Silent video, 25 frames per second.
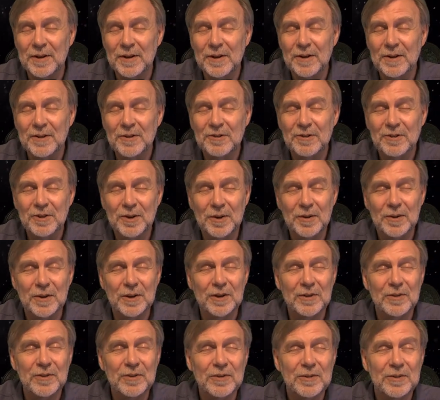show
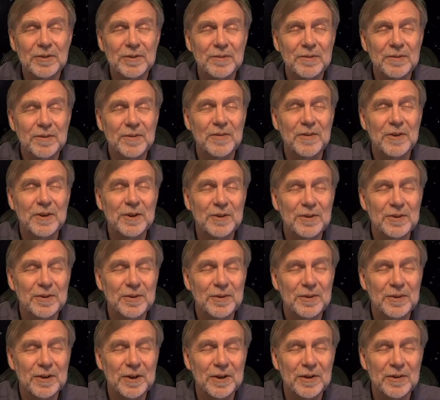us, reveal
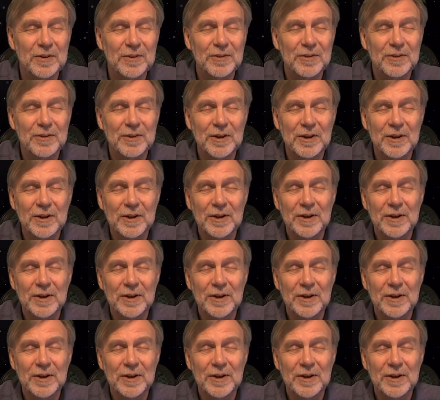to us